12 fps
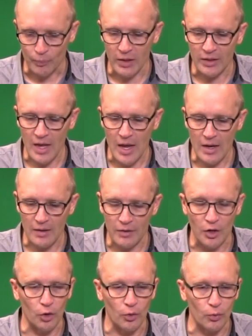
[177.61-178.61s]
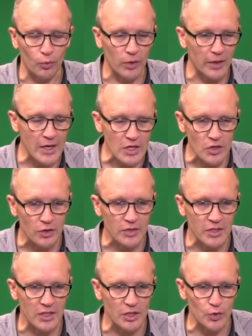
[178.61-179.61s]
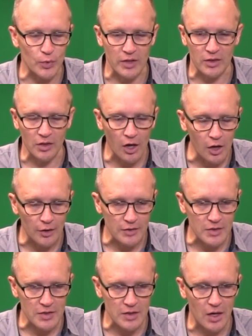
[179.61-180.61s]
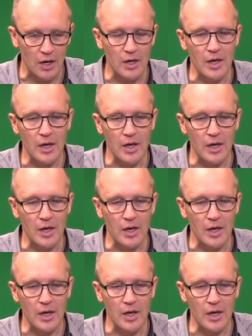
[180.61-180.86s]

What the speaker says: but their relational skills with adults